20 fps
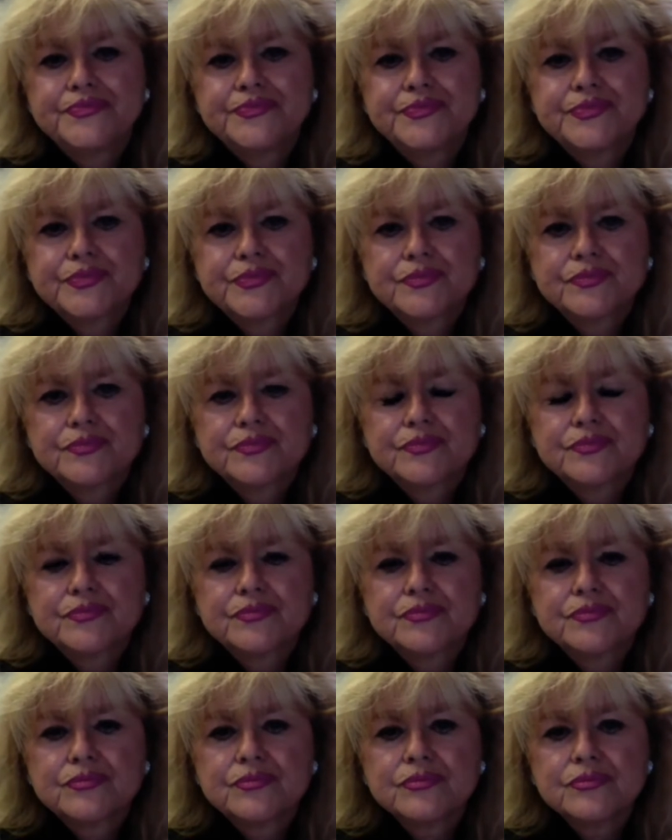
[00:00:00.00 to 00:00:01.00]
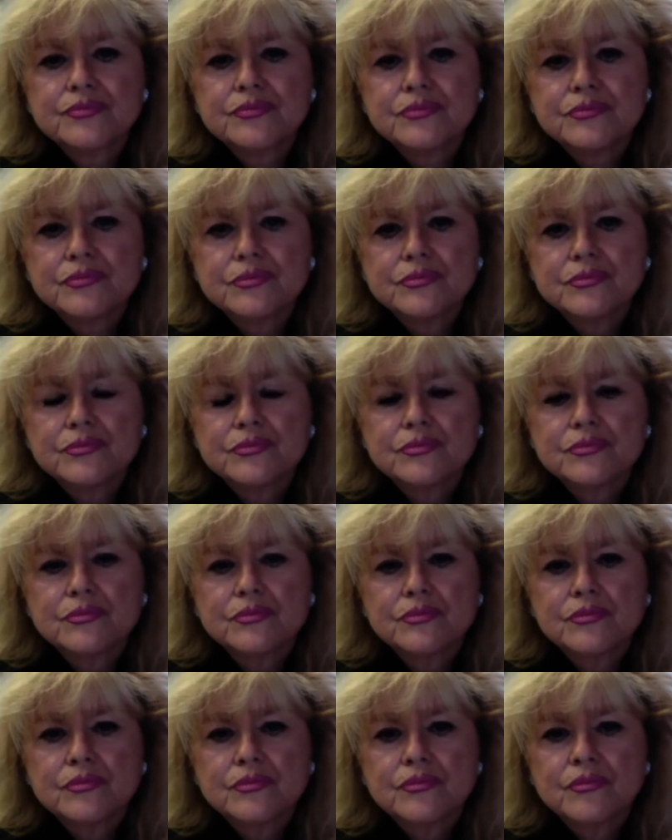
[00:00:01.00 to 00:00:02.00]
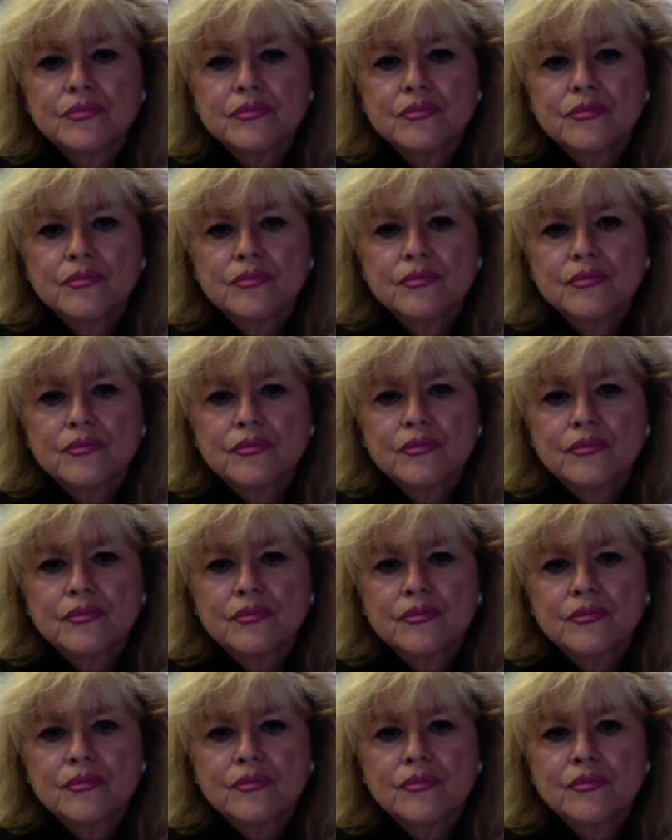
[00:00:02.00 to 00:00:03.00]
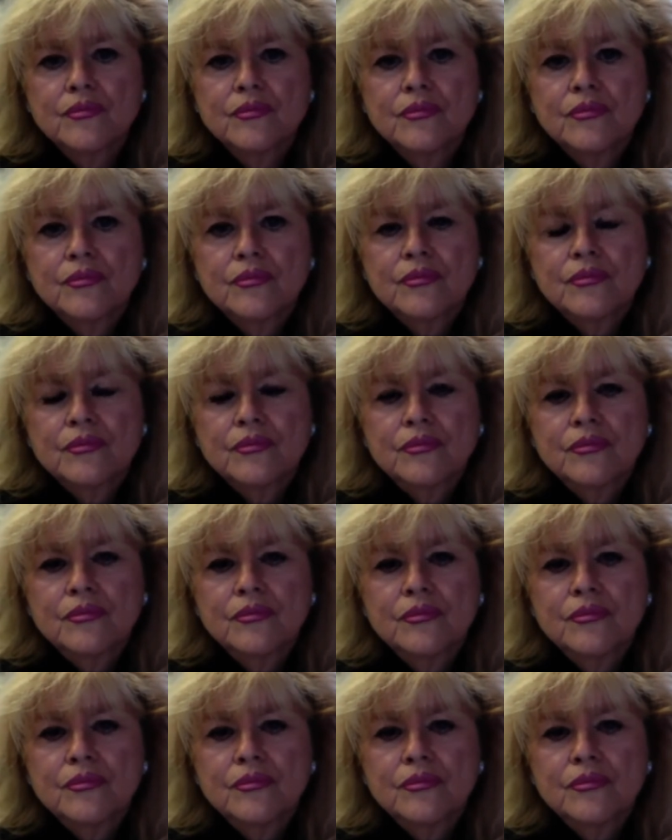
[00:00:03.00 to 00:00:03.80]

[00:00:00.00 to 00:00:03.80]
(silent)